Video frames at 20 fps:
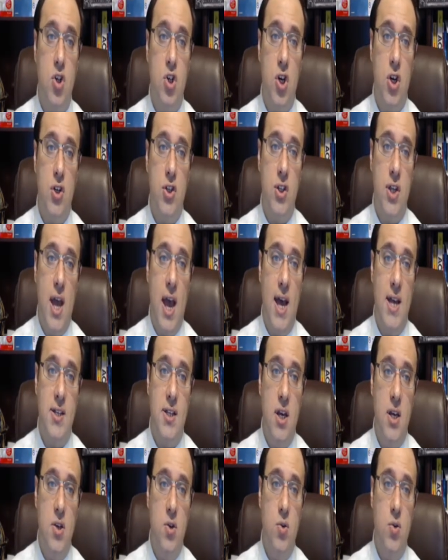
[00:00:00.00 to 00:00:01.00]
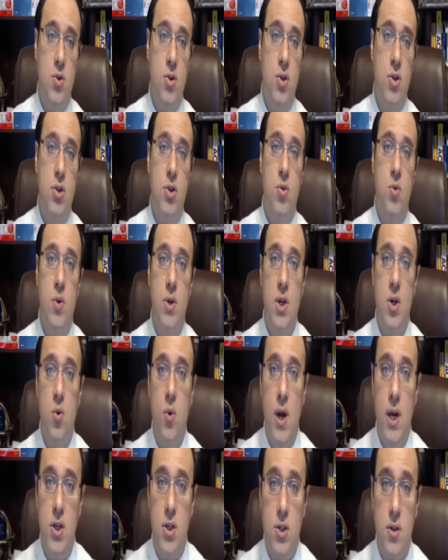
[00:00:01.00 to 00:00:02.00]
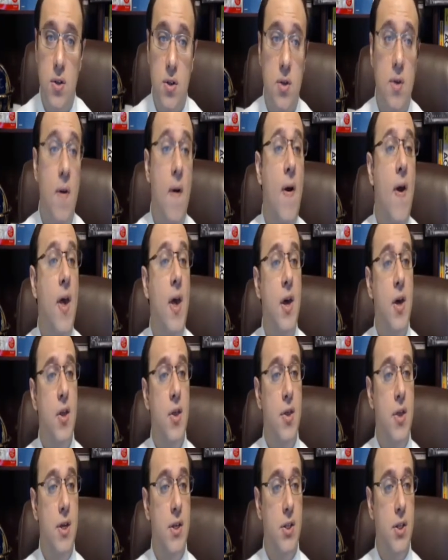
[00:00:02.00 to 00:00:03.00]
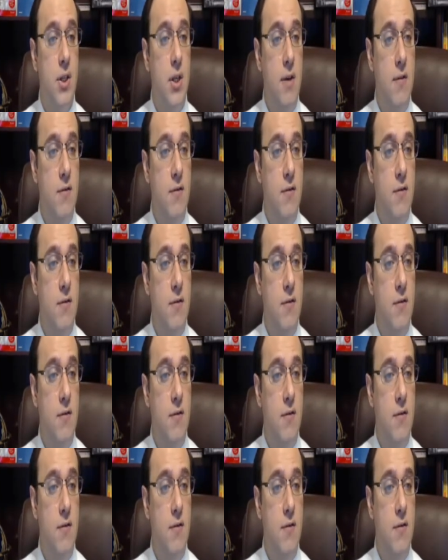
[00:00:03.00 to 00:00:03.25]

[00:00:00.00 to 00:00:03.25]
just as I used to do in equations. This